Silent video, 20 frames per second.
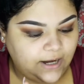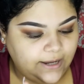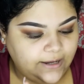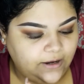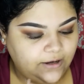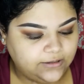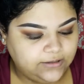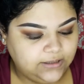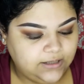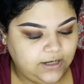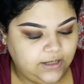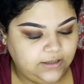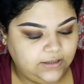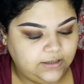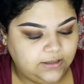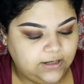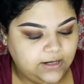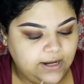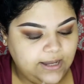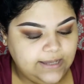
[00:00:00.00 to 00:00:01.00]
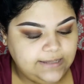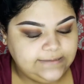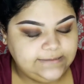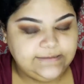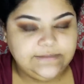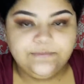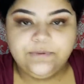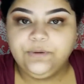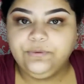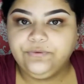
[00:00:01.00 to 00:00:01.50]
I got the color
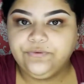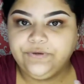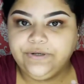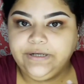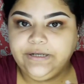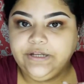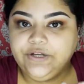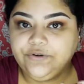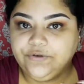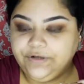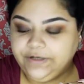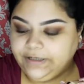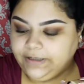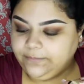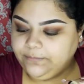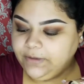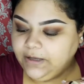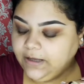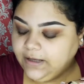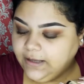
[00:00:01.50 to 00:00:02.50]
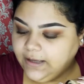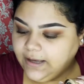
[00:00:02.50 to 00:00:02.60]
03 Cream.